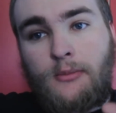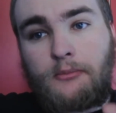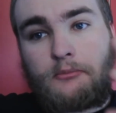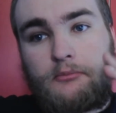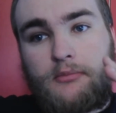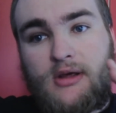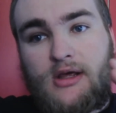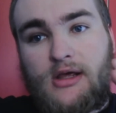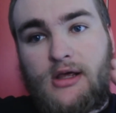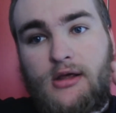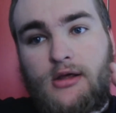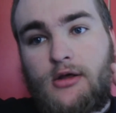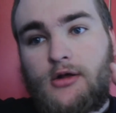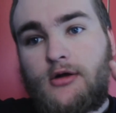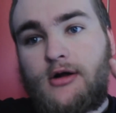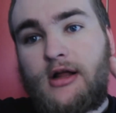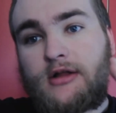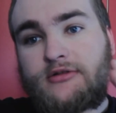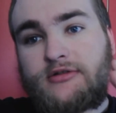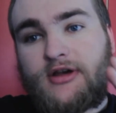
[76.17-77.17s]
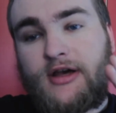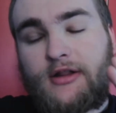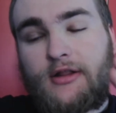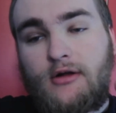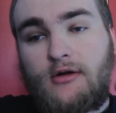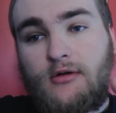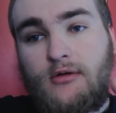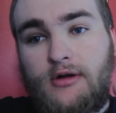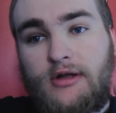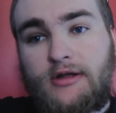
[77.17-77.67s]
B, you're outside the
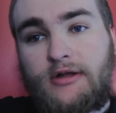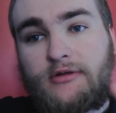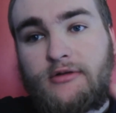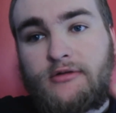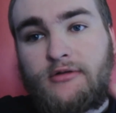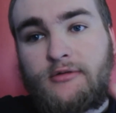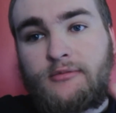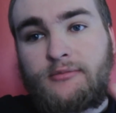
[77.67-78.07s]
crease.